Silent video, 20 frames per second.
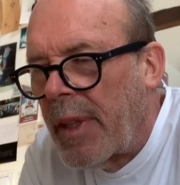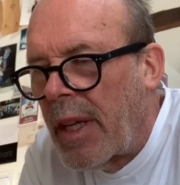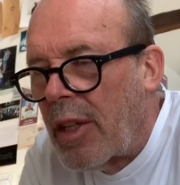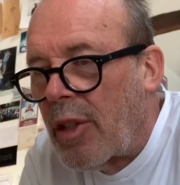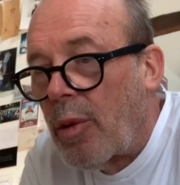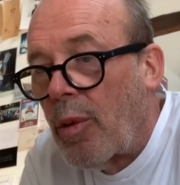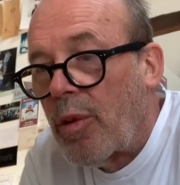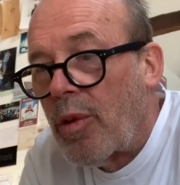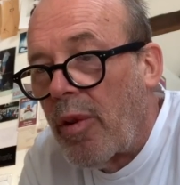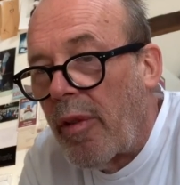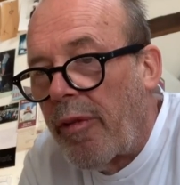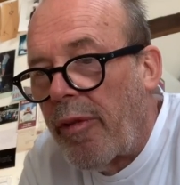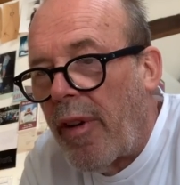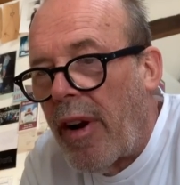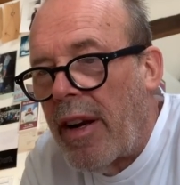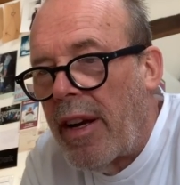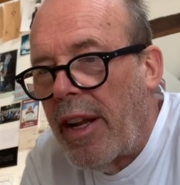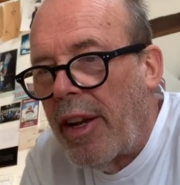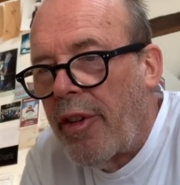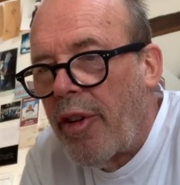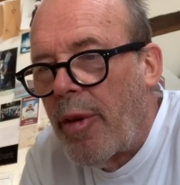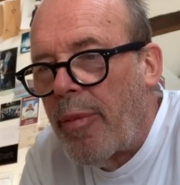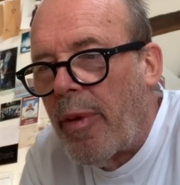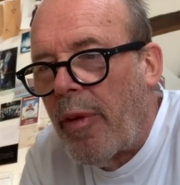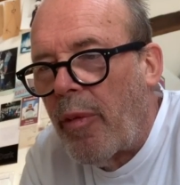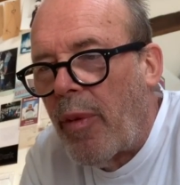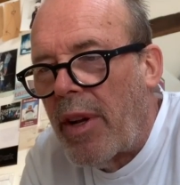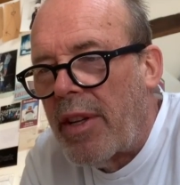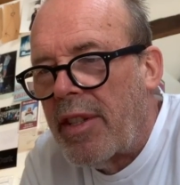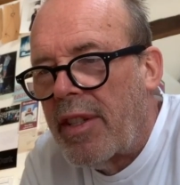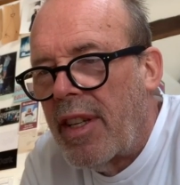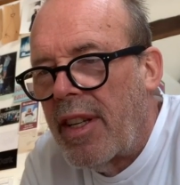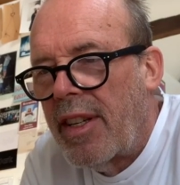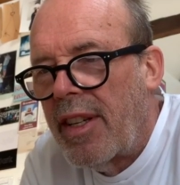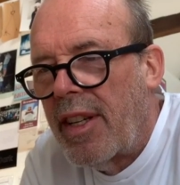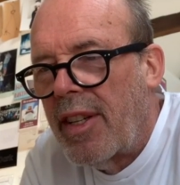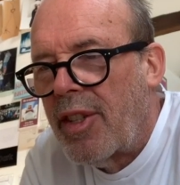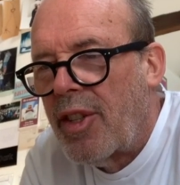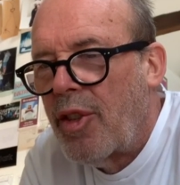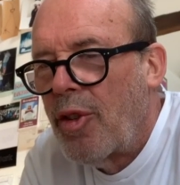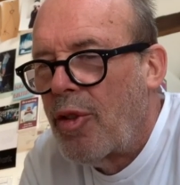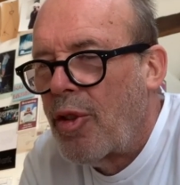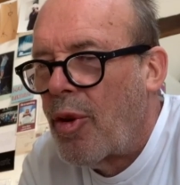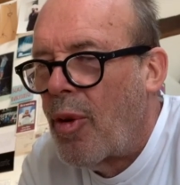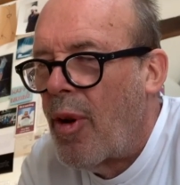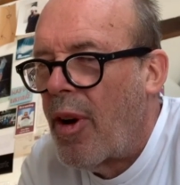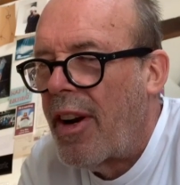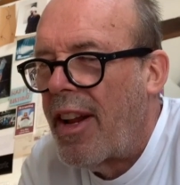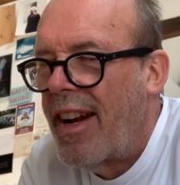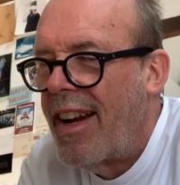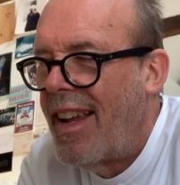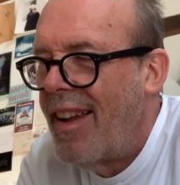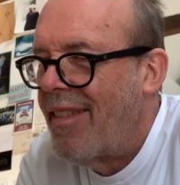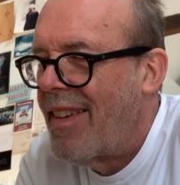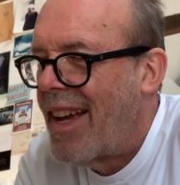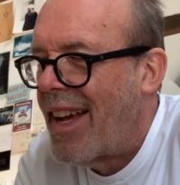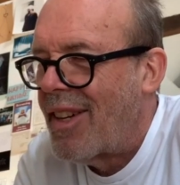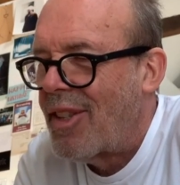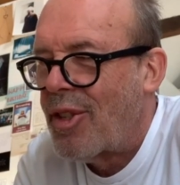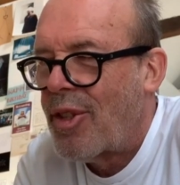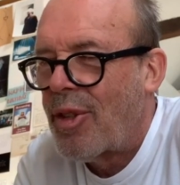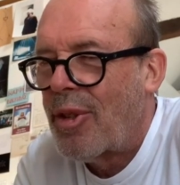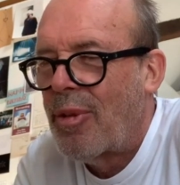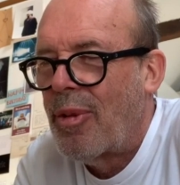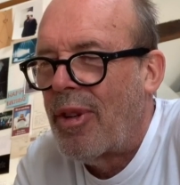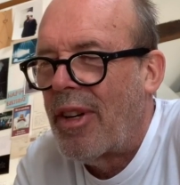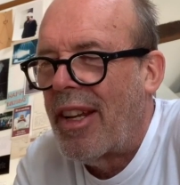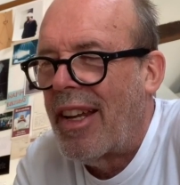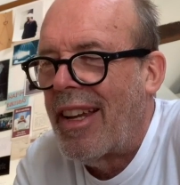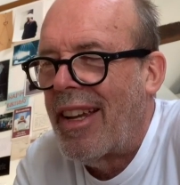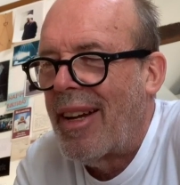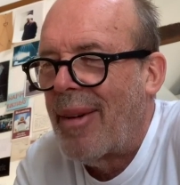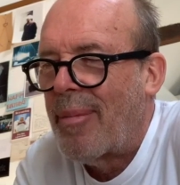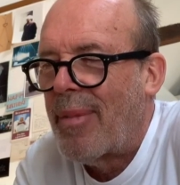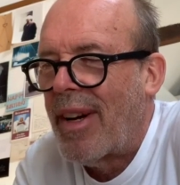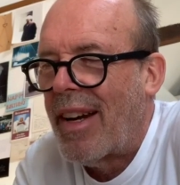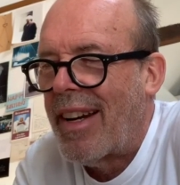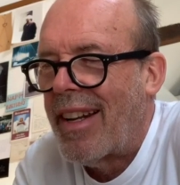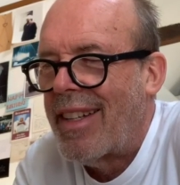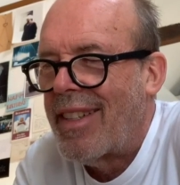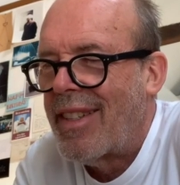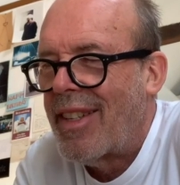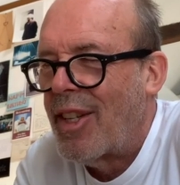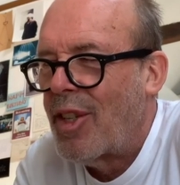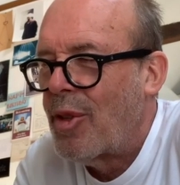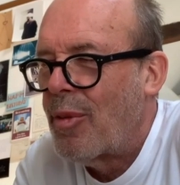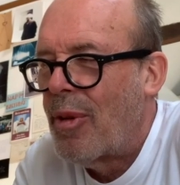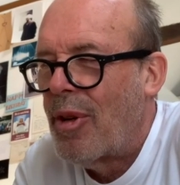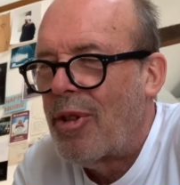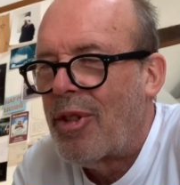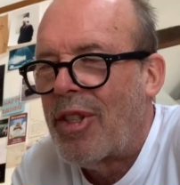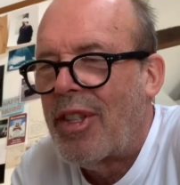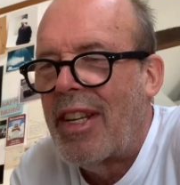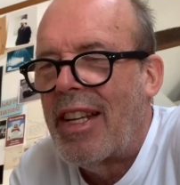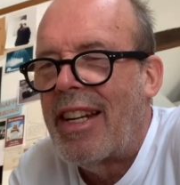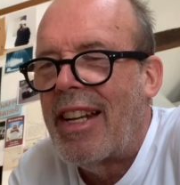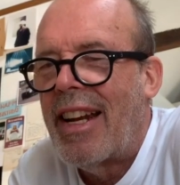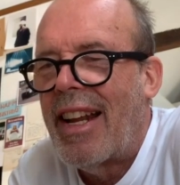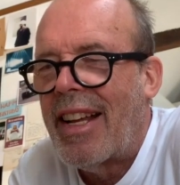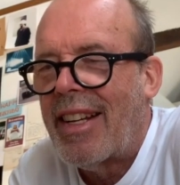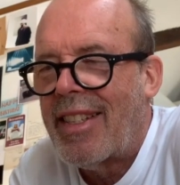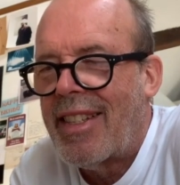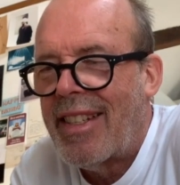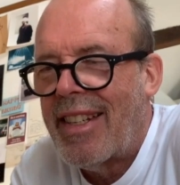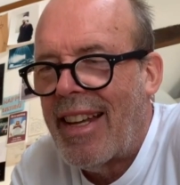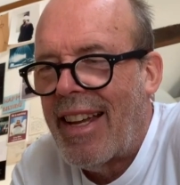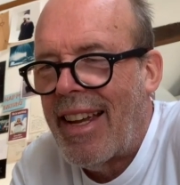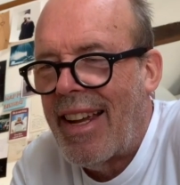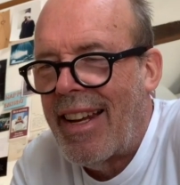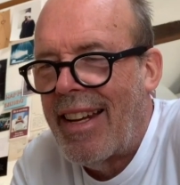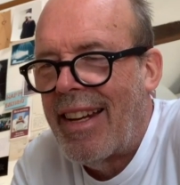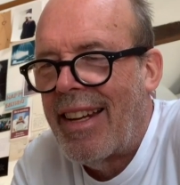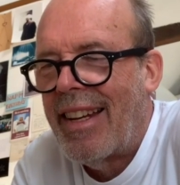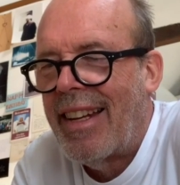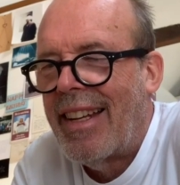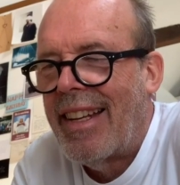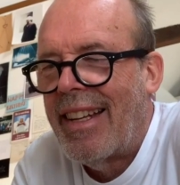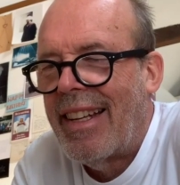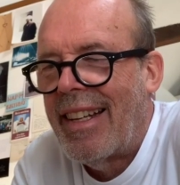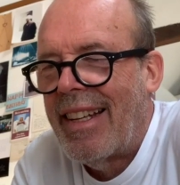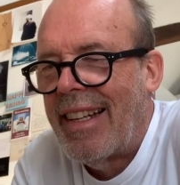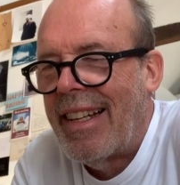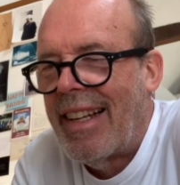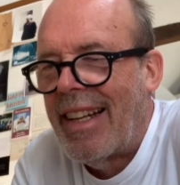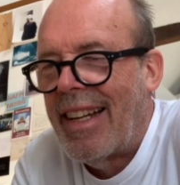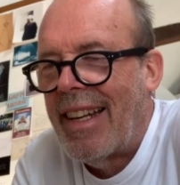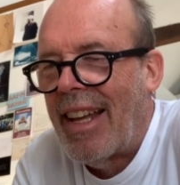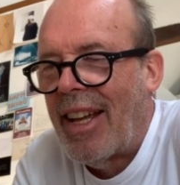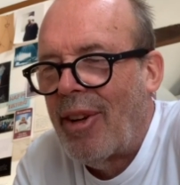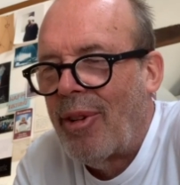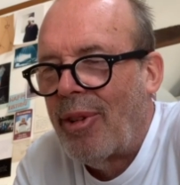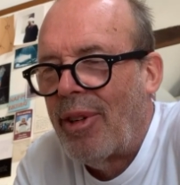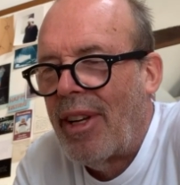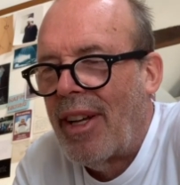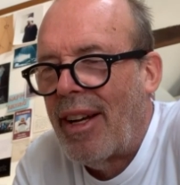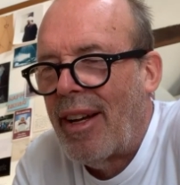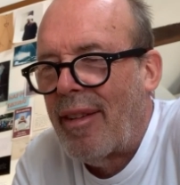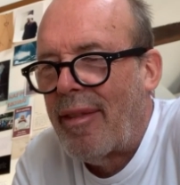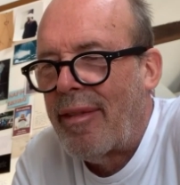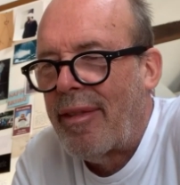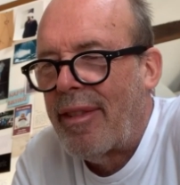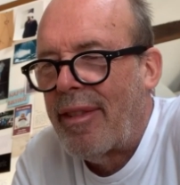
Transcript: Talked to a friendly group of West Indians. You don't want to leave that scooter here, brother, he said. You won't see it the next day. And they all laugh.